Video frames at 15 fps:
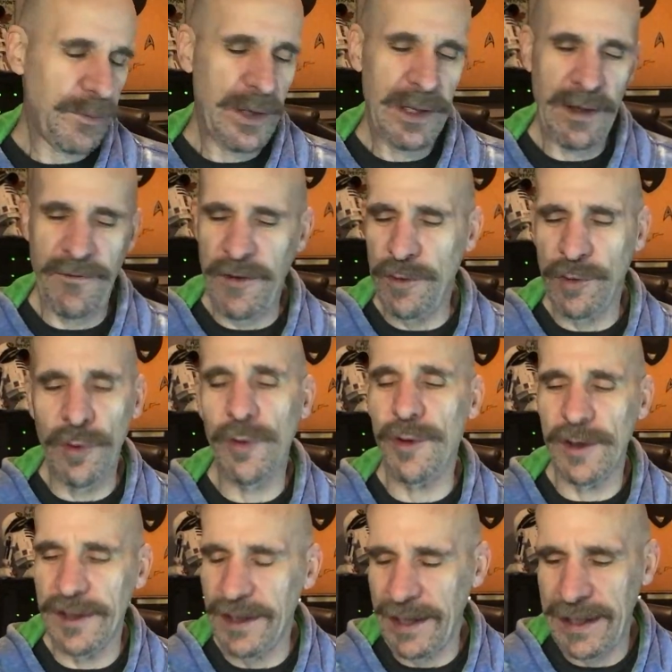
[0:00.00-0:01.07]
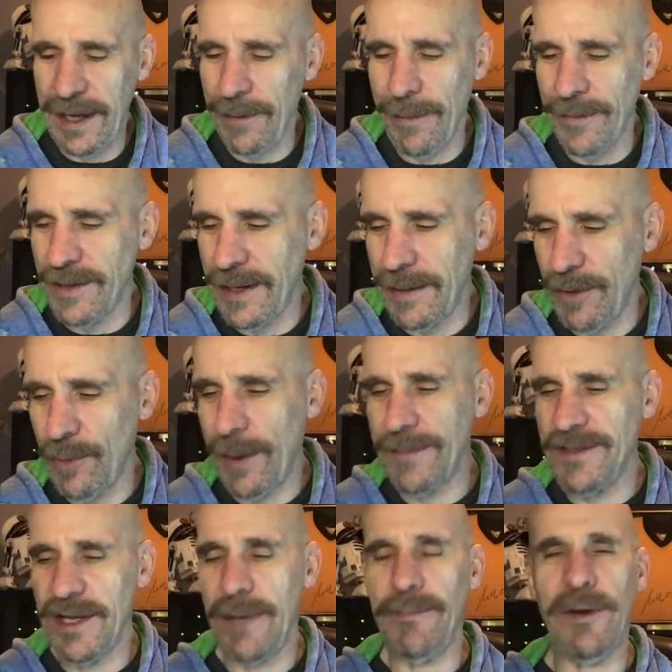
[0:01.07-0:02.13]
if you Google it, I can't remember the name of the
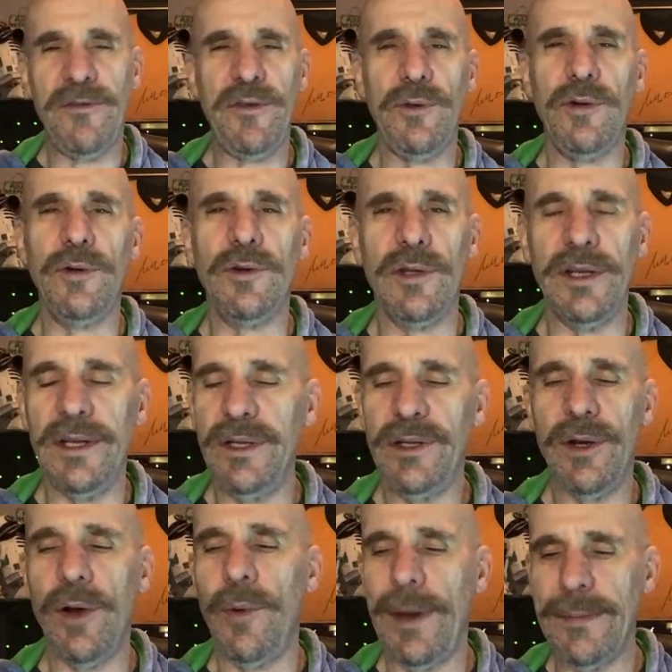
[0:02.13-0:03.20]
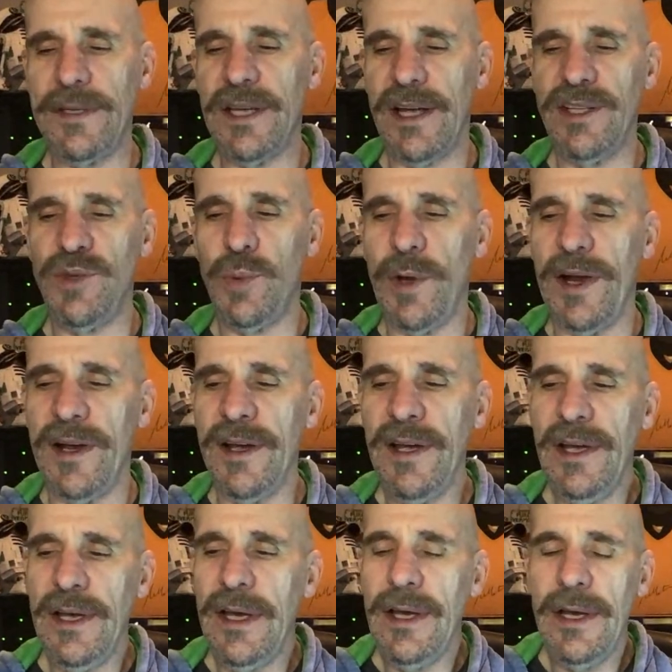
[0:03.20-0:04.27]
website, but if you Google it, there are websites where,
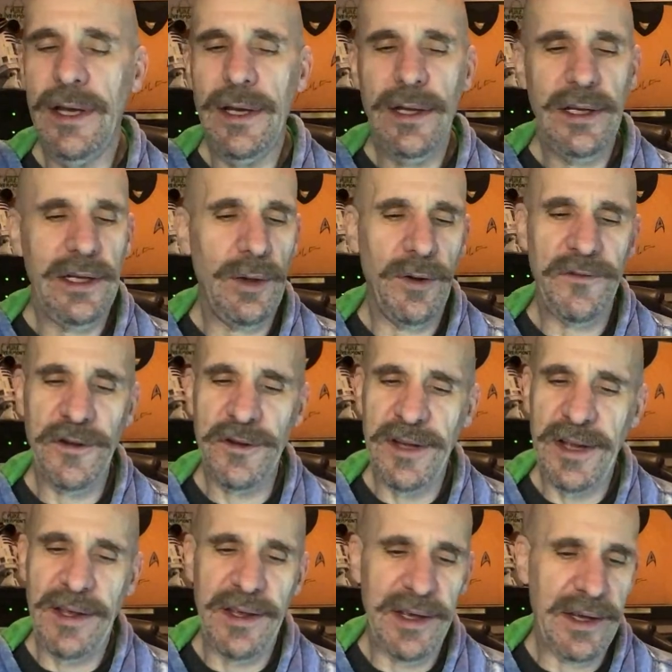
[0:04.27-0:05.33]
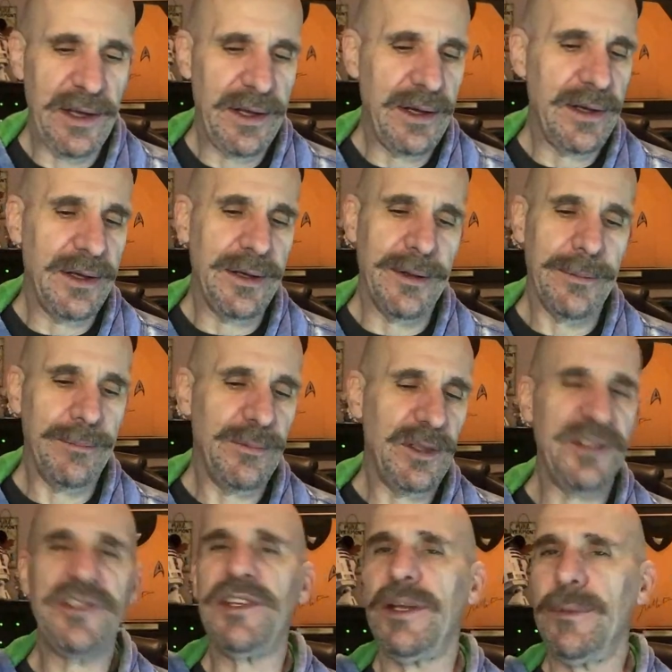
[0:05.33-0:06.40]
you know, if you're taking um,
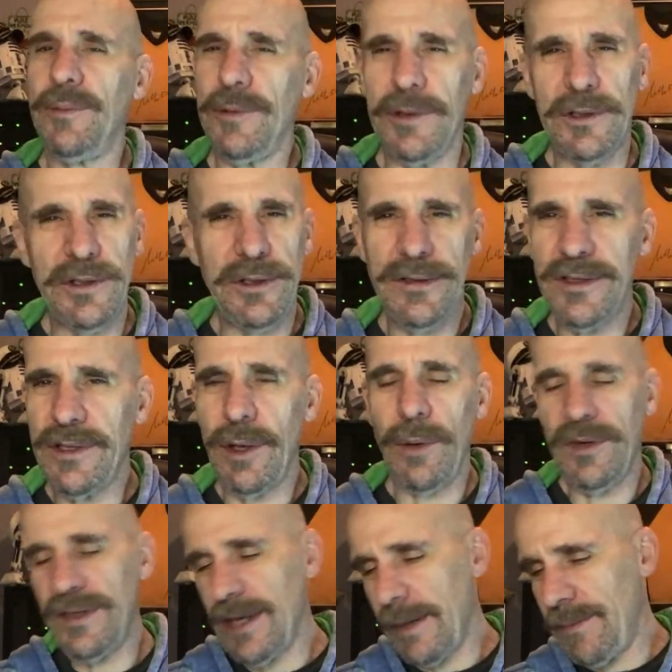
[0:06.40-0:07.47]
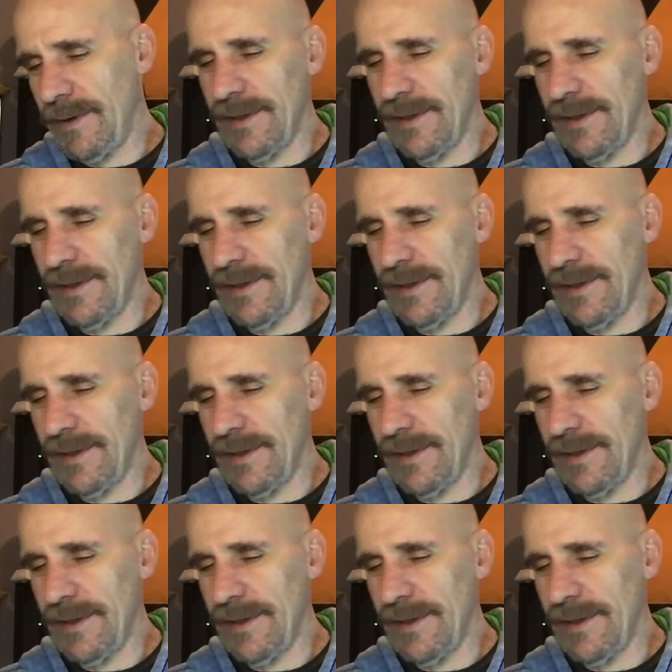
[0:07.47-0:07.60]
lisinopril, you just go and type in